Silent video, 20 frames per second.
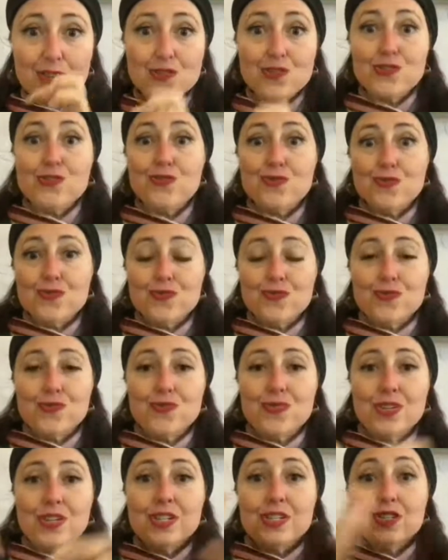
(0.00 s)

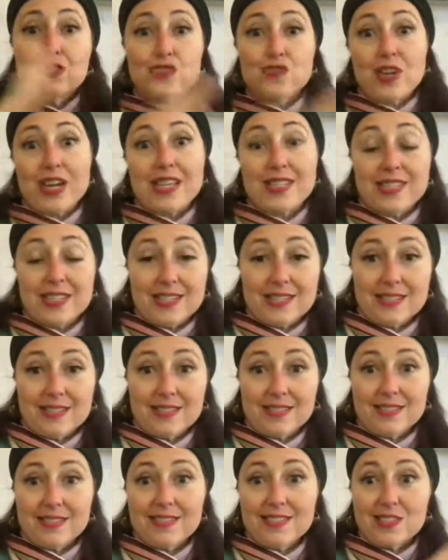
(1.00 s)
you
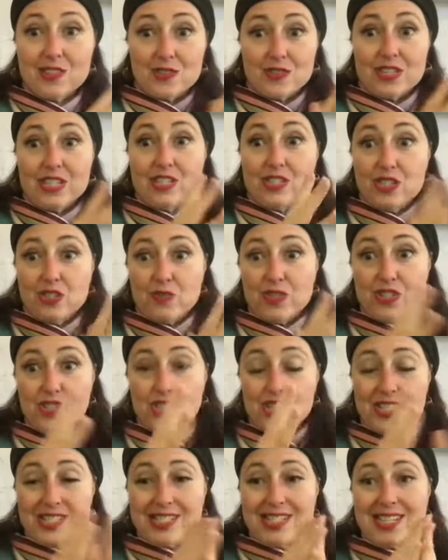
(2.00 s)
strengthen your
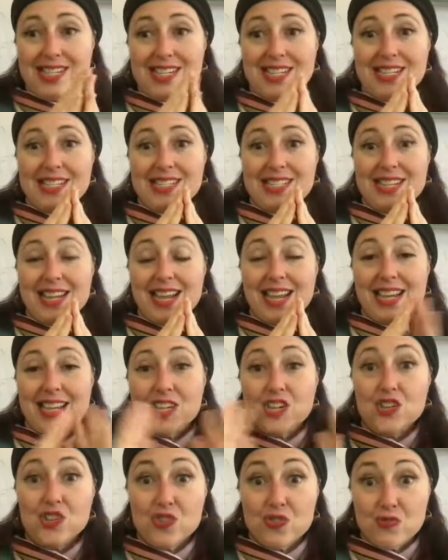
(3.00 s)
intuition in a
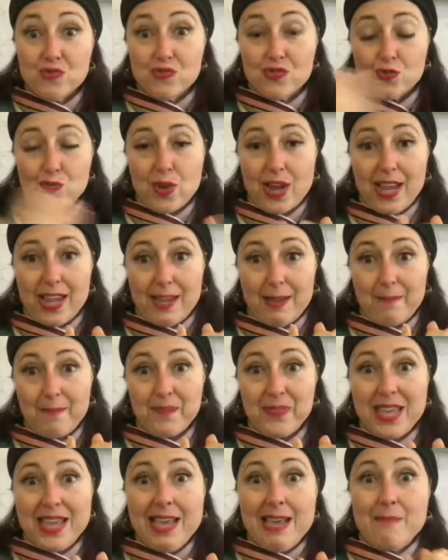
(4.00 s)
huge way
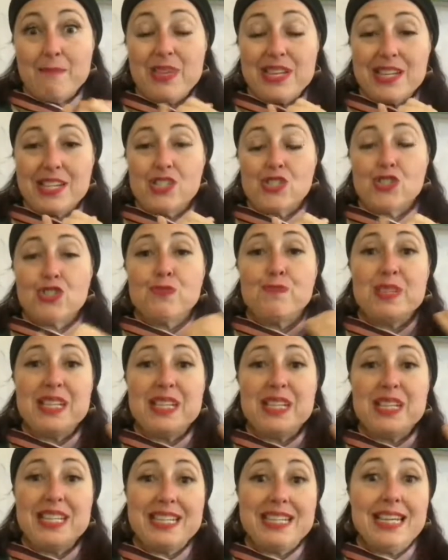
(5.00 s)
because you
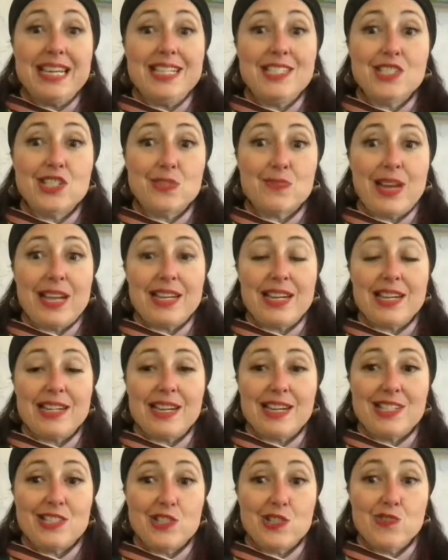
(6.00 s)
begin to
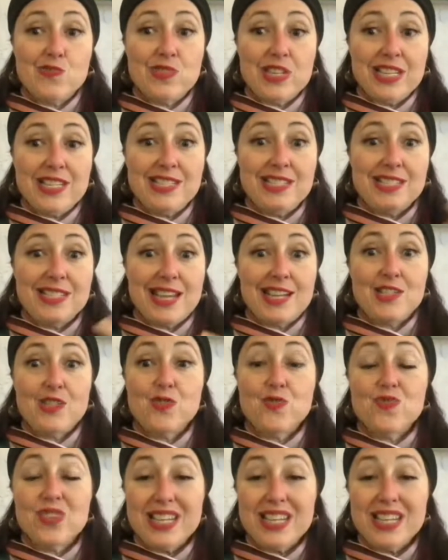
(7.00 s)
recognize who is and who